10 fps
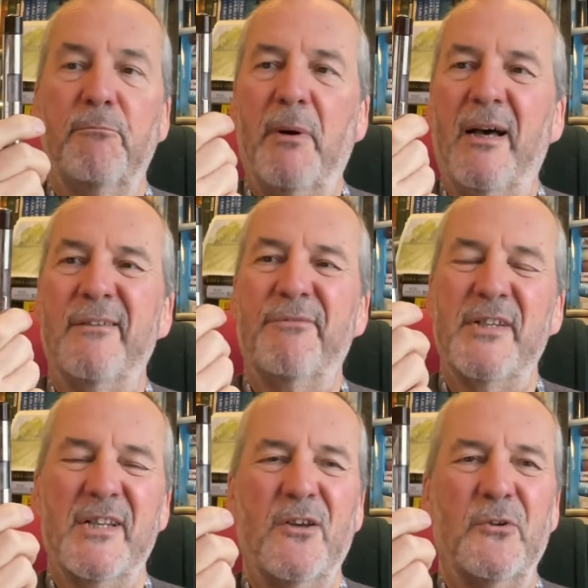But
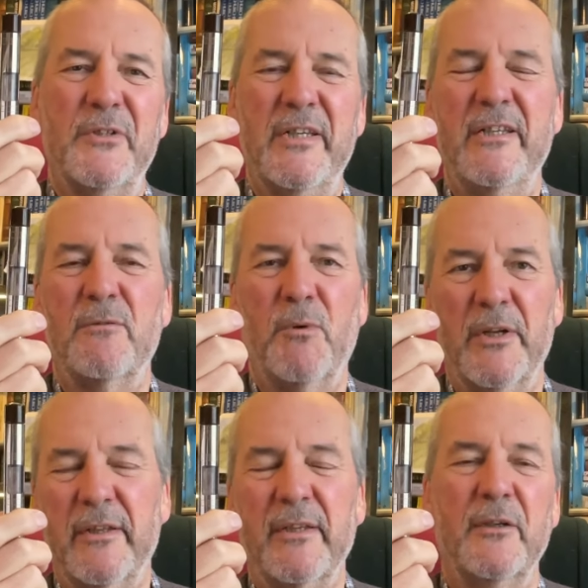Visconti is
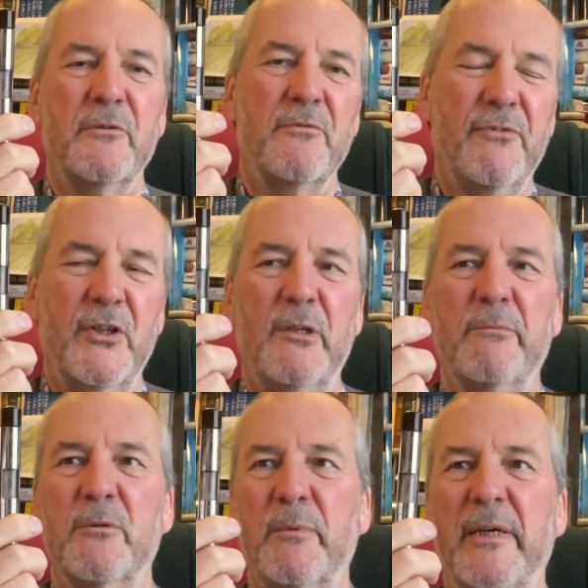one of those
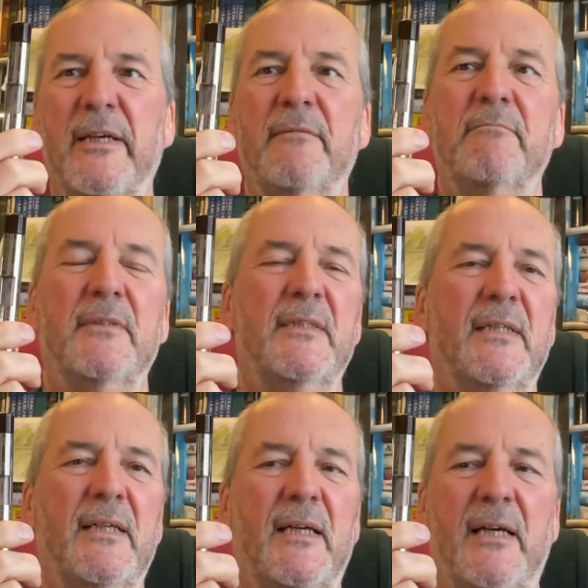firms where
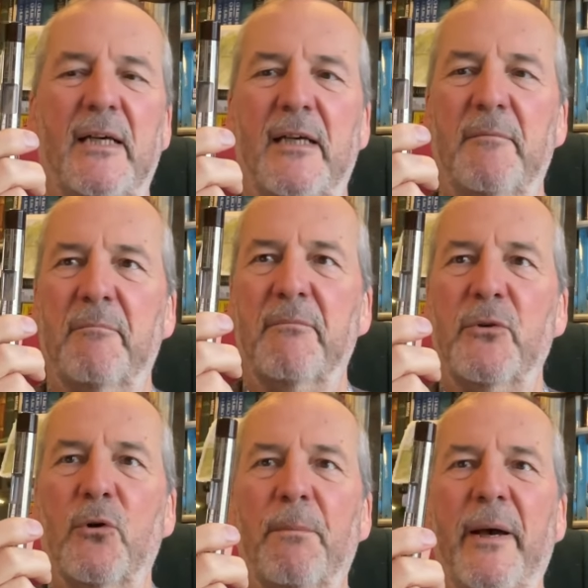
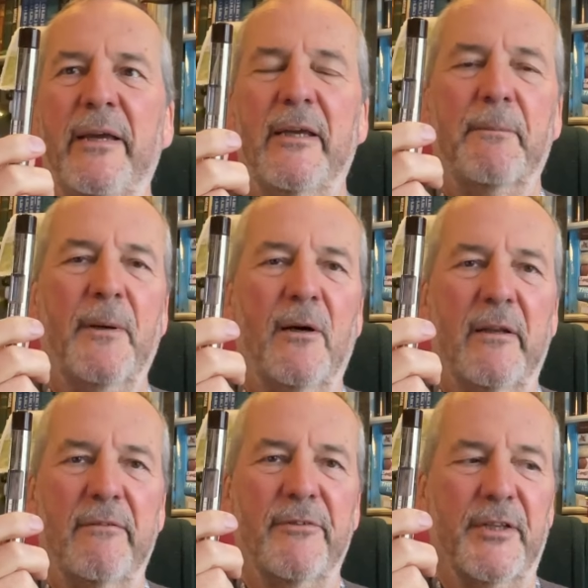you're paying
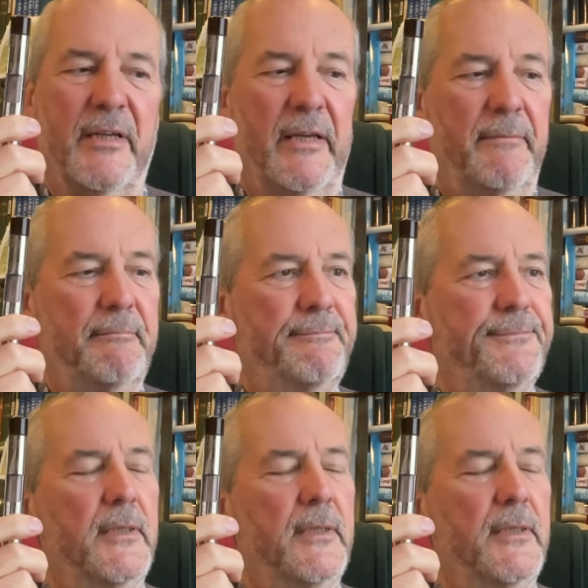partly for the name.